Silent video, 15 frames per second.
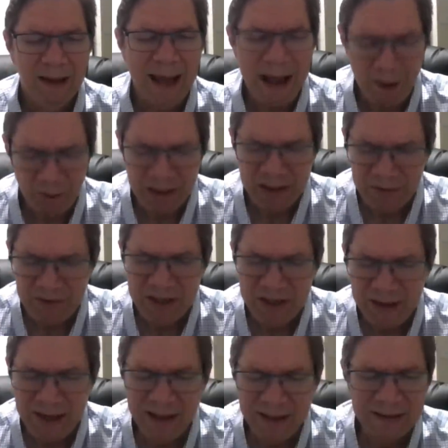How can you
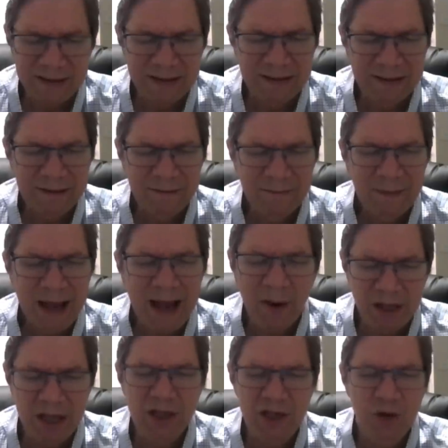do that?
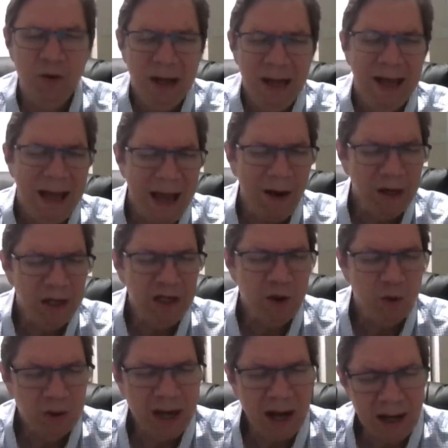How can you how can
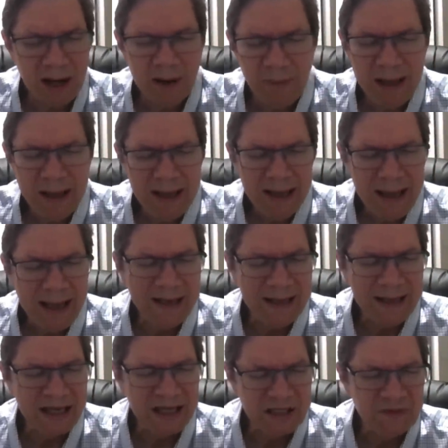you come
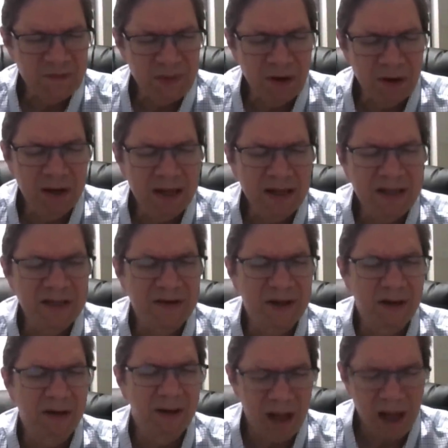and experience
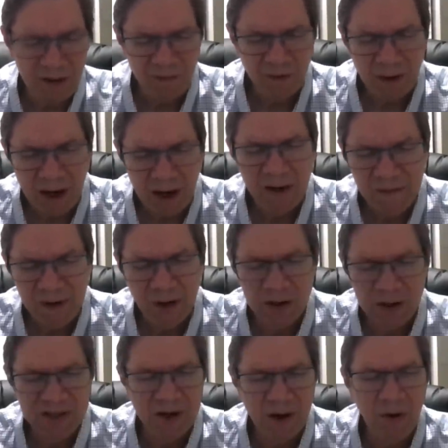the lover of
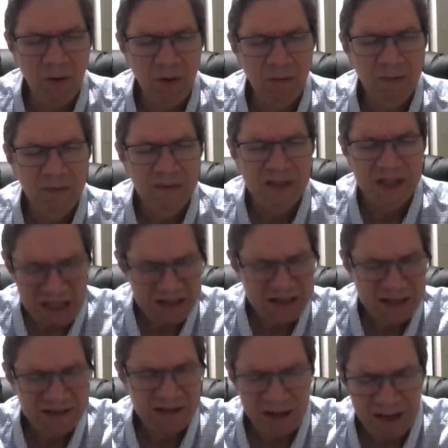your soul,
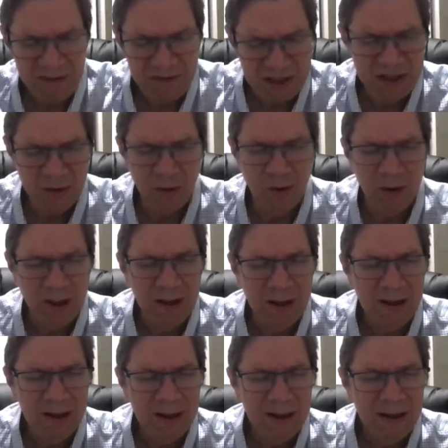Jesus loves you.
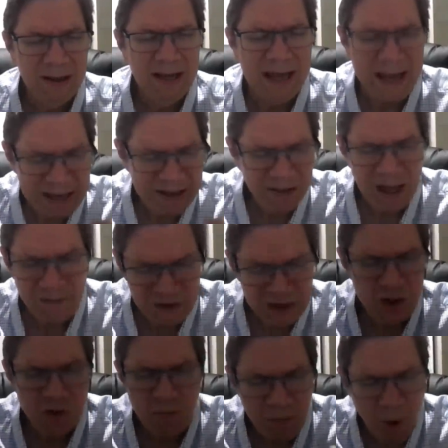He loves
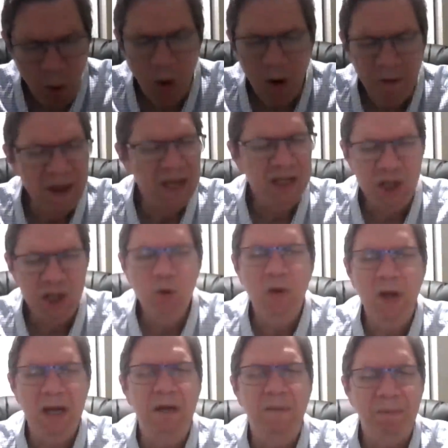you more than you
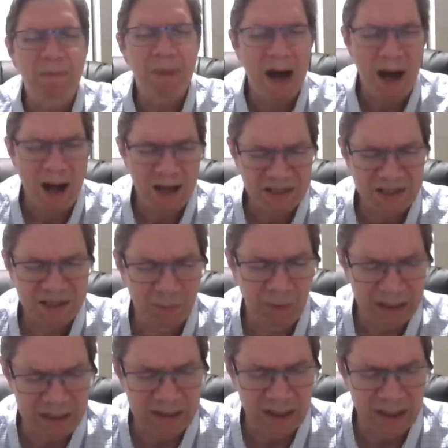could possibly